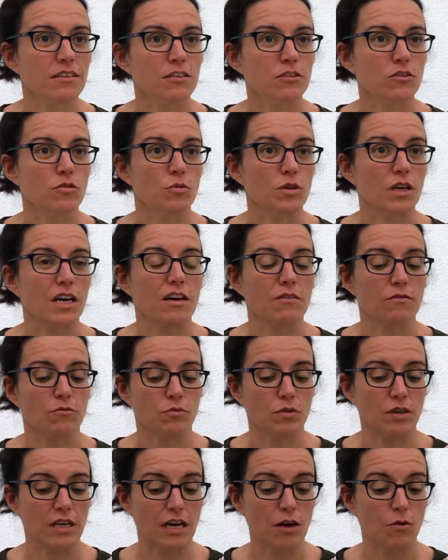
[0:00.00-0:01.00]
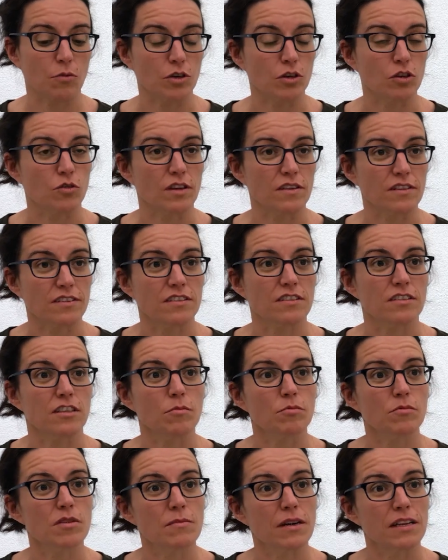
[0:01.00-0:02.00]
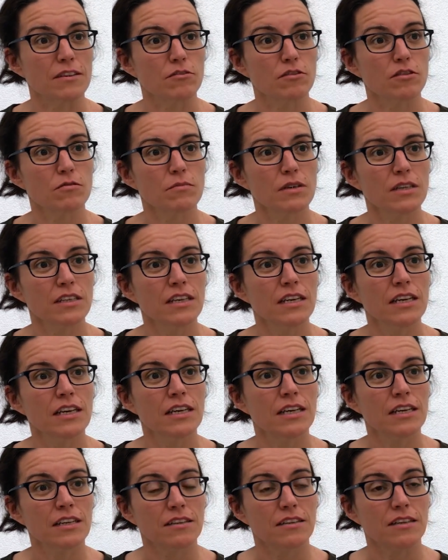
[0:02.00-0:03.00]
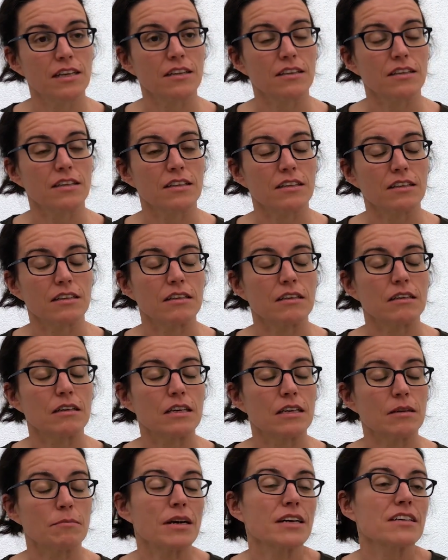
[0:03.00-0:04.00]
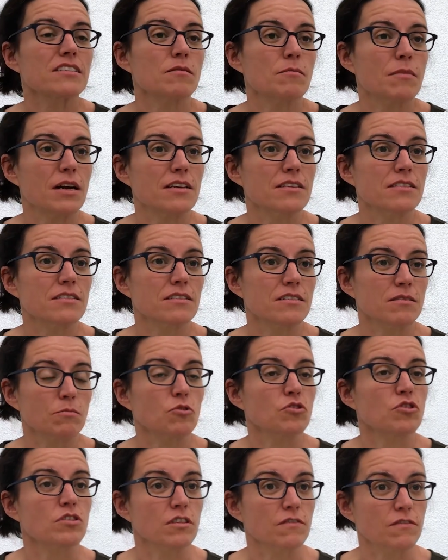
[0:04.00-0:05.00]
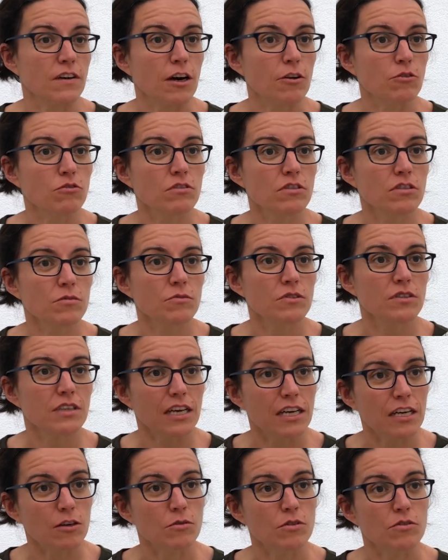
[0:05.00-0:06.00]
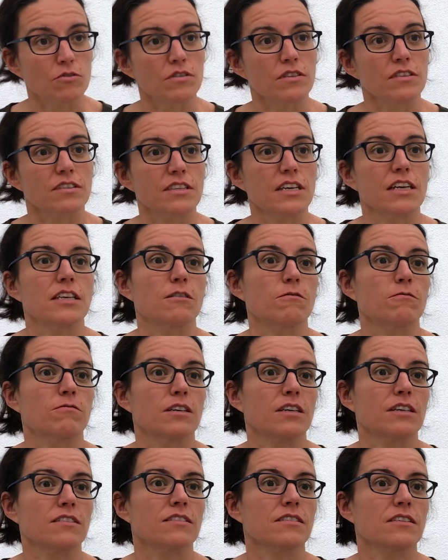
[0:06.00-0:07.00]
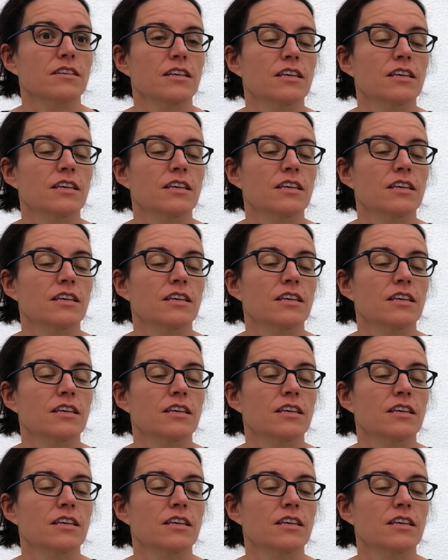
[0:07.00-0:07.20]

So we know that this is the optimal treatment that maximizes positive outcomes and reduces side effects.